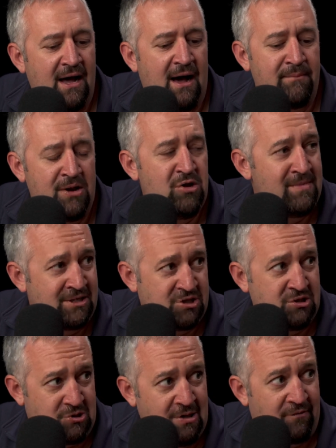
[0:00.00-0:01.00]
And you
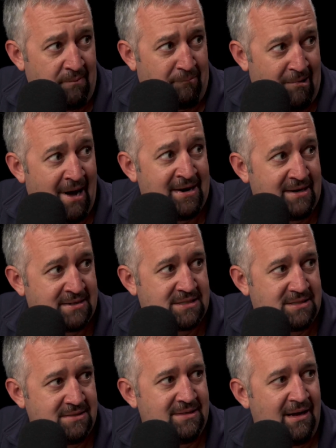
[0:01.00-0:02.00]
mentioned two different
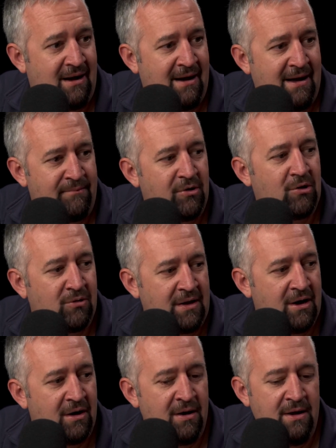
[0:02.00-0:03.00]
products
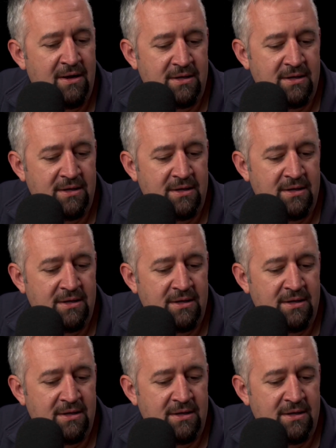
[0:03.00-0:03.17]
earlier,